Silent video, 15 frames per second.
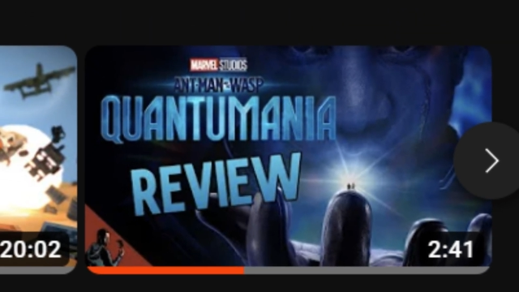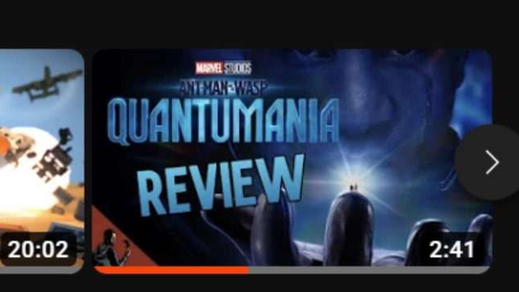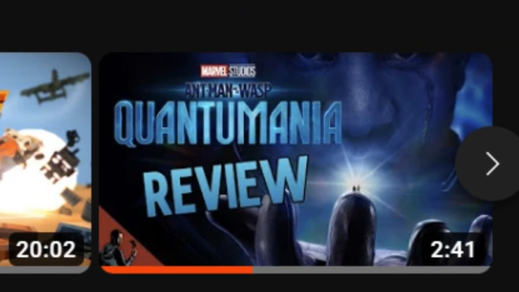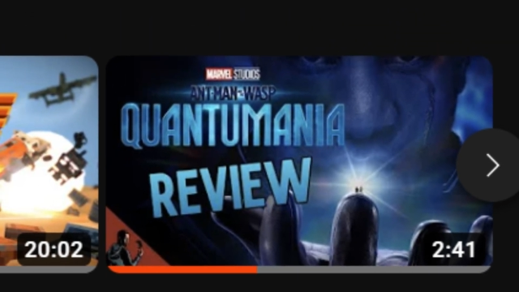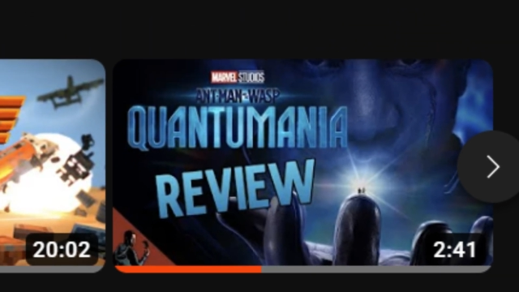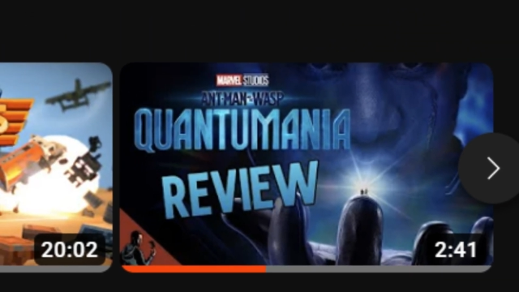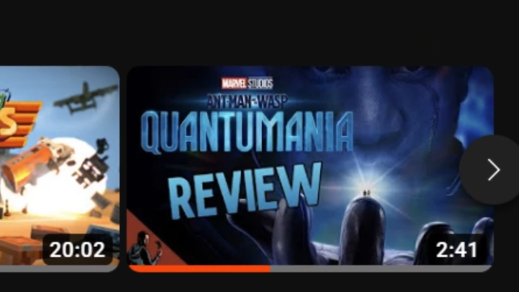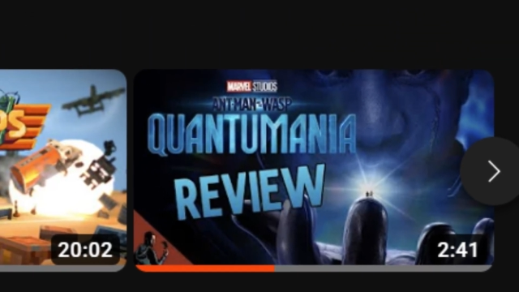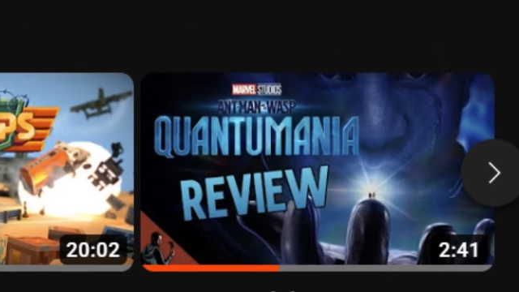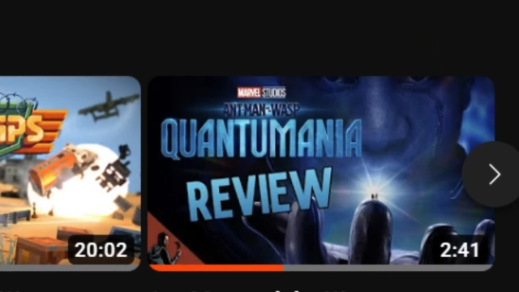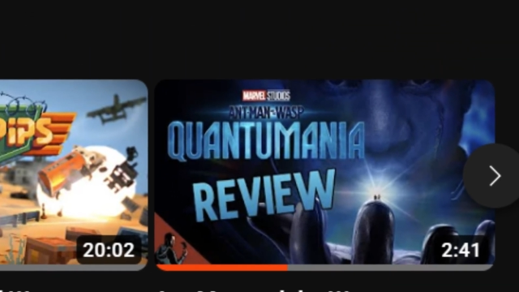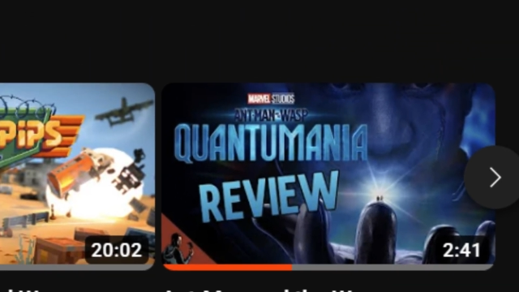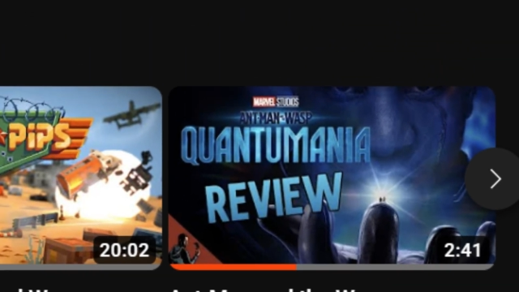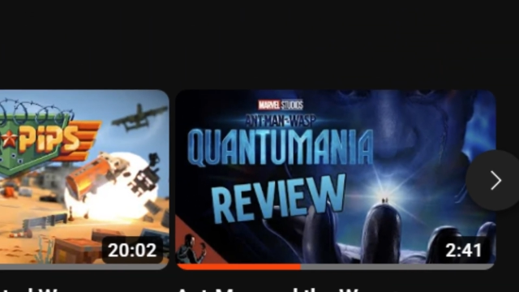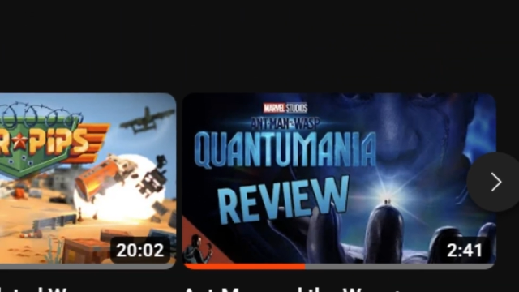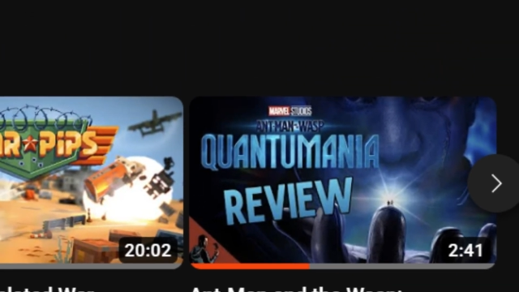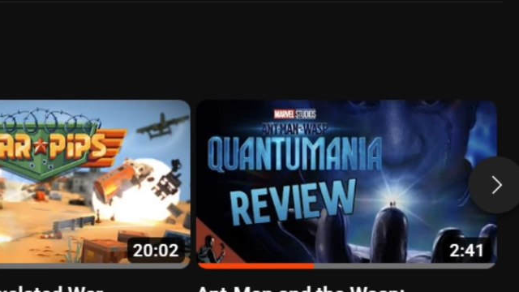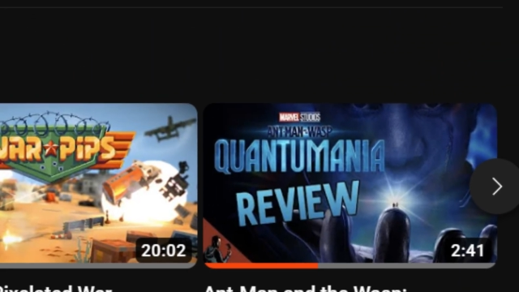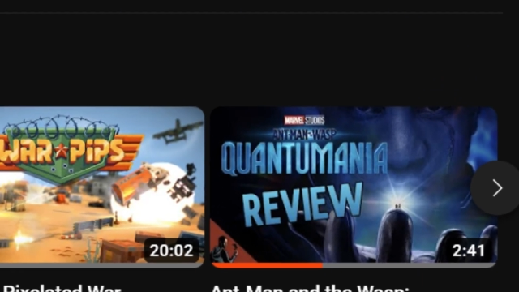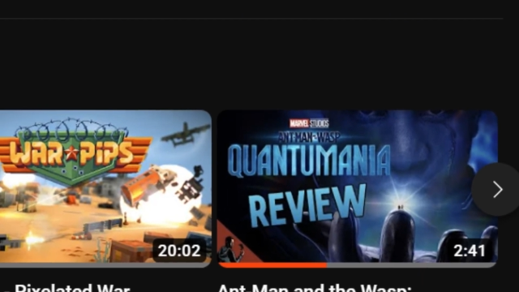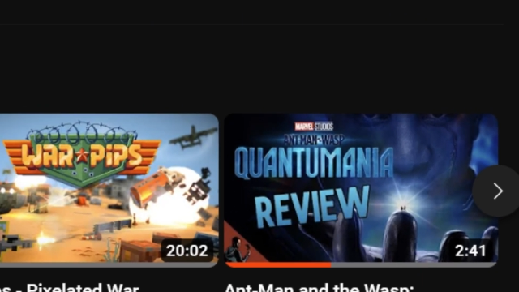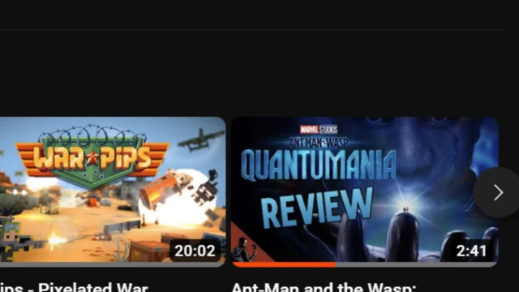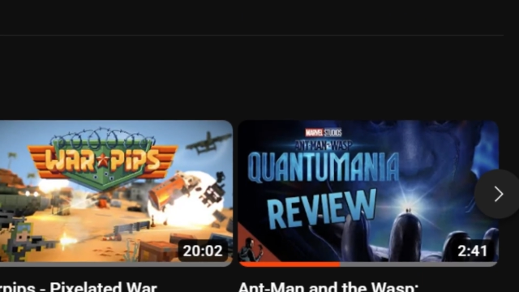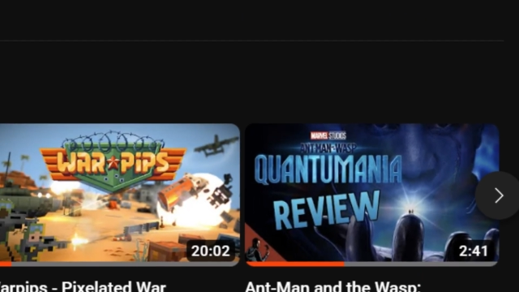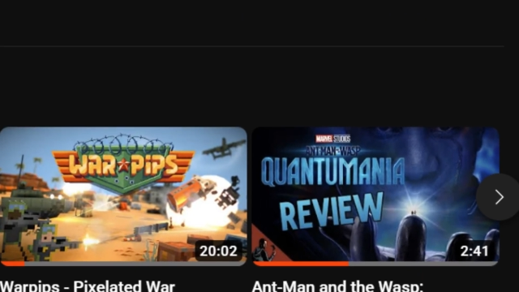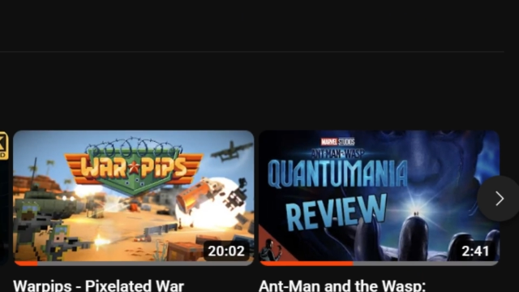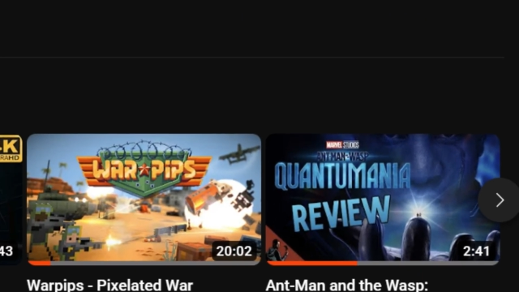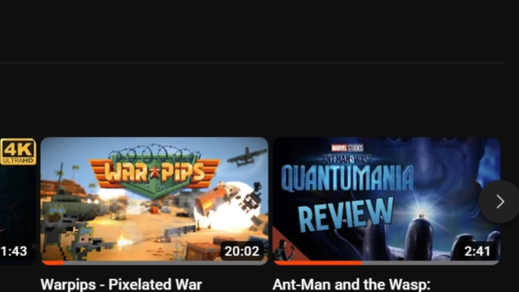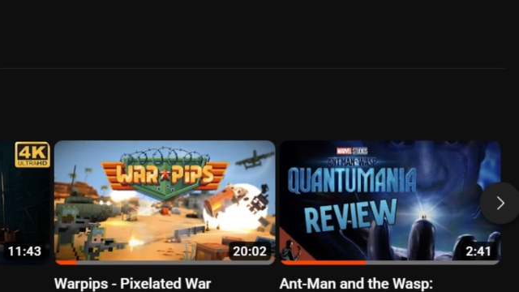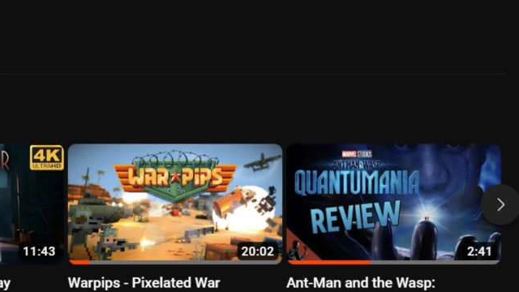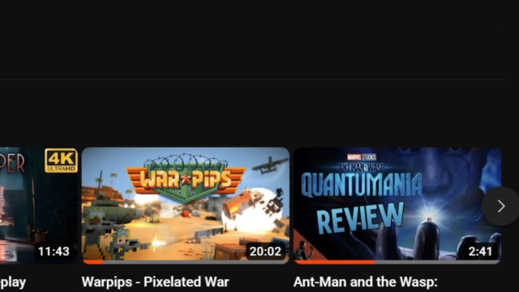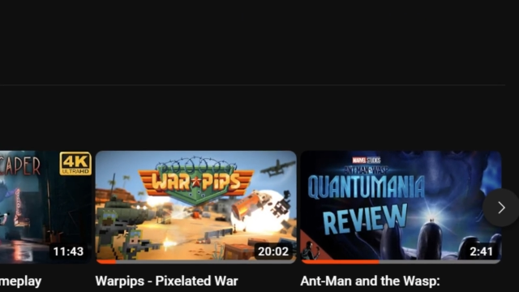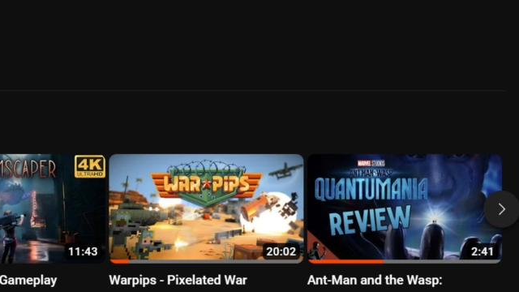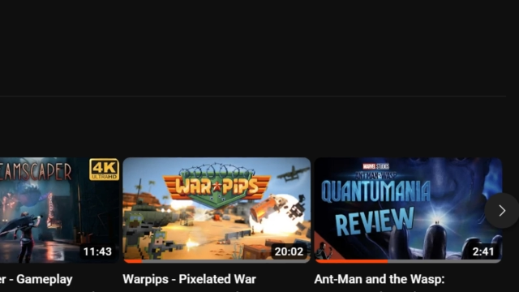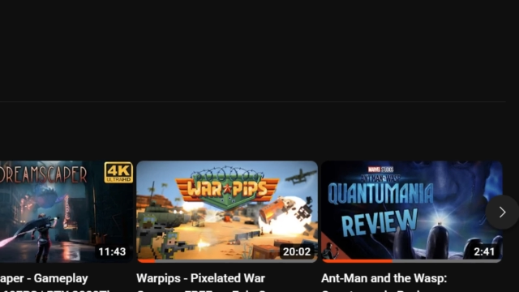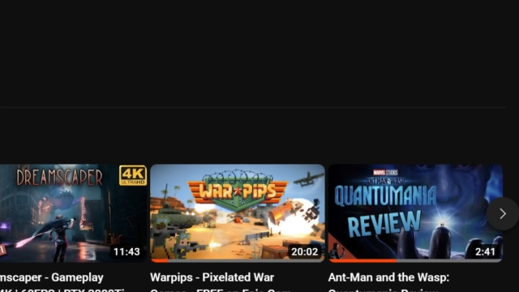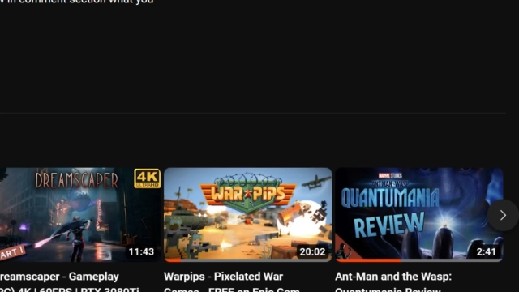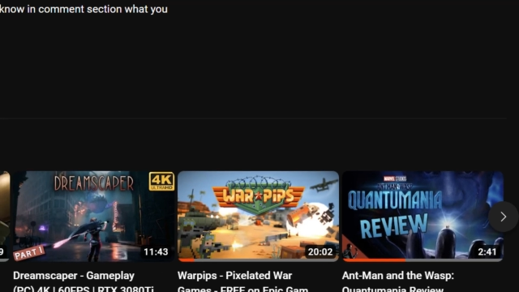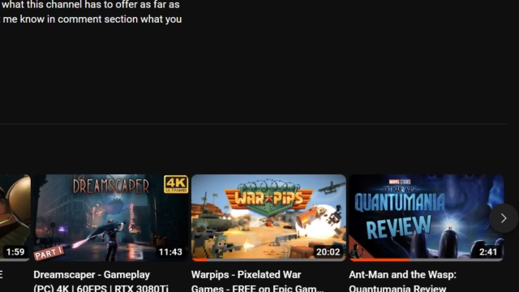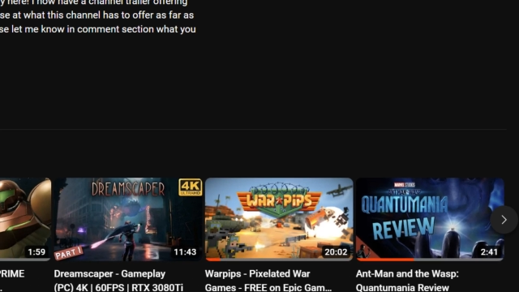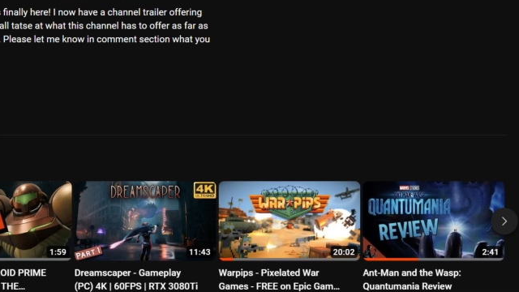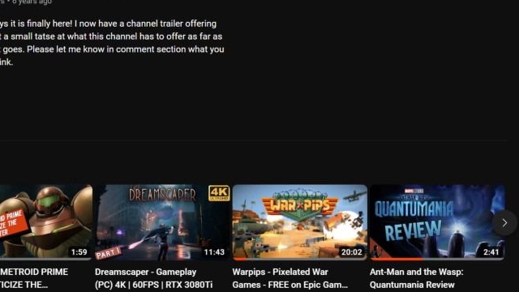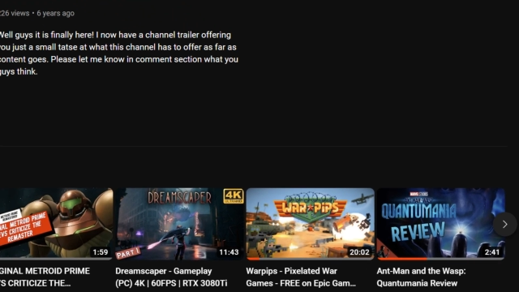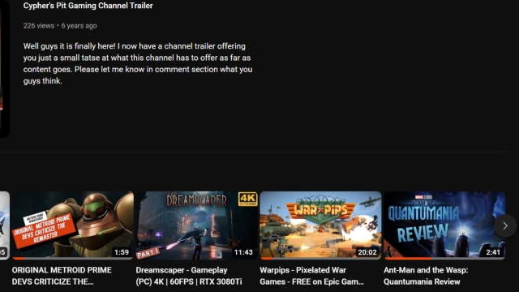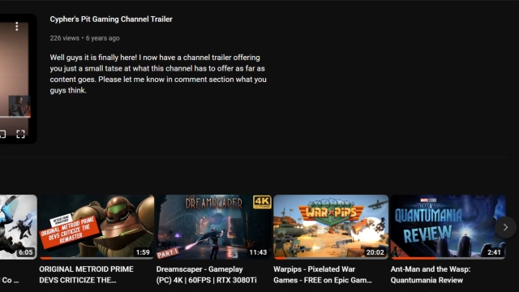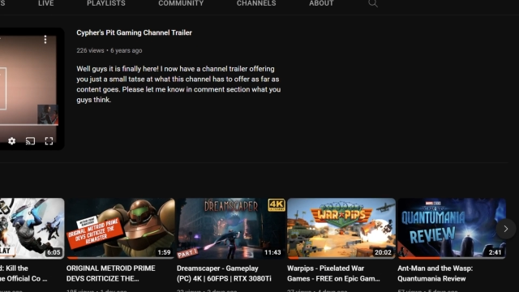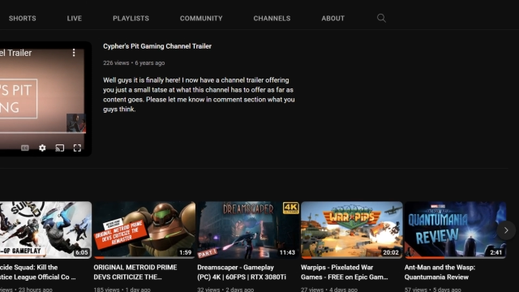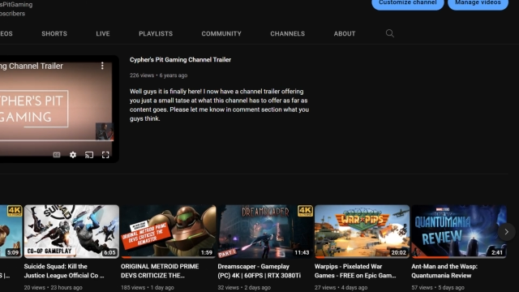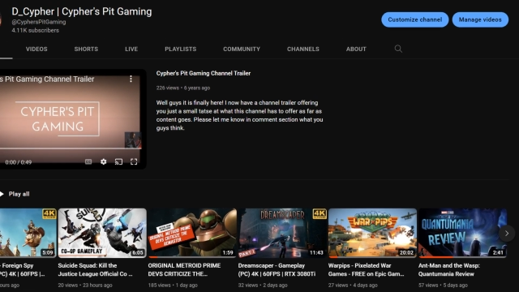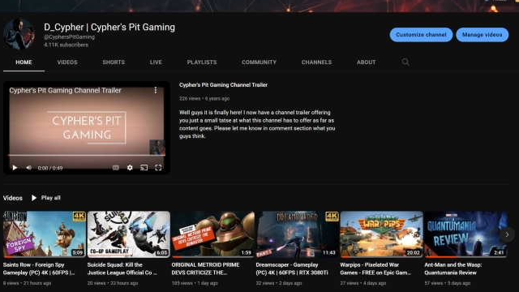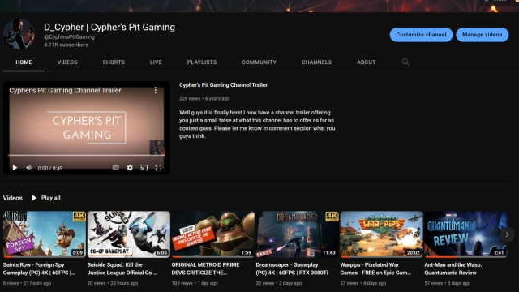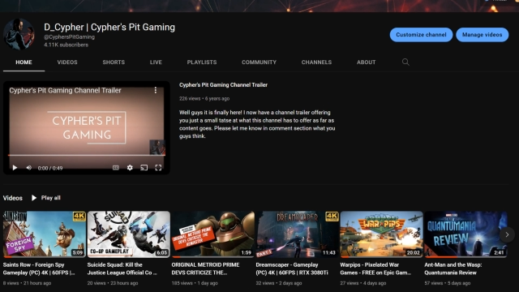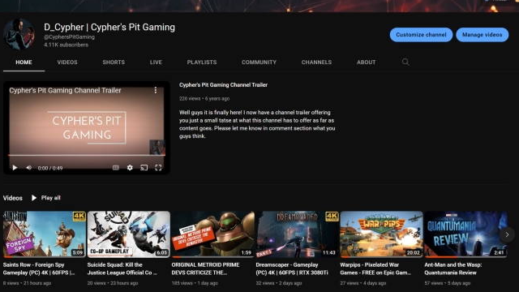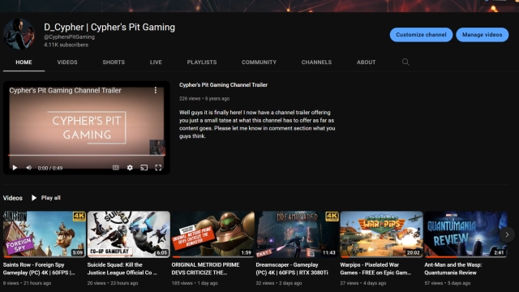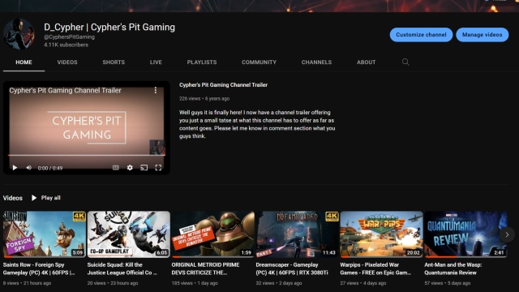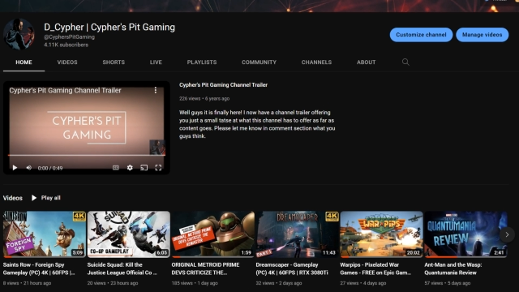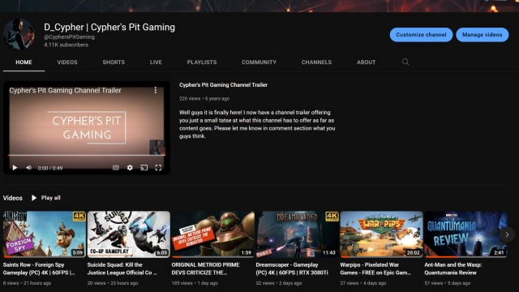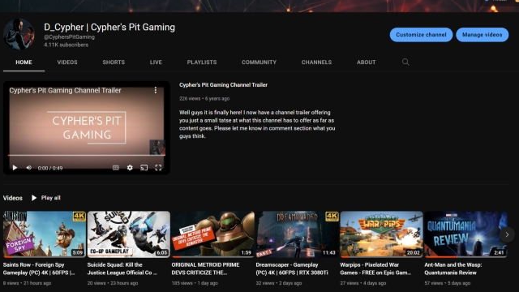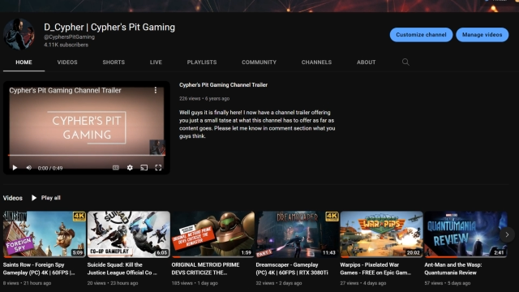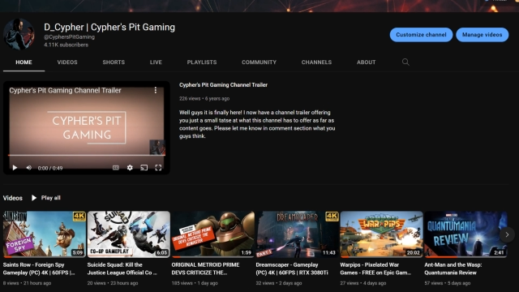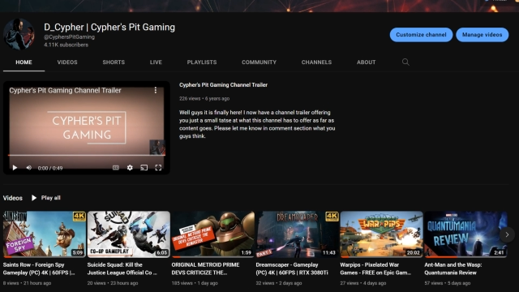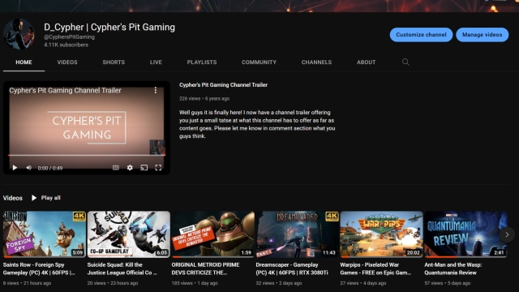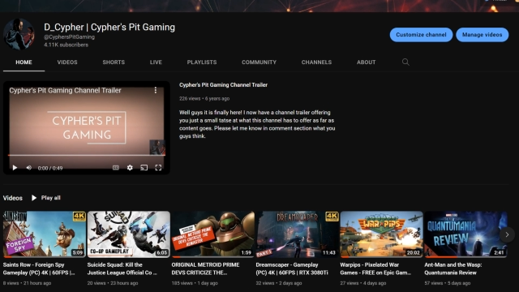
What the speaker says: No face is visible, so there are no lips to read.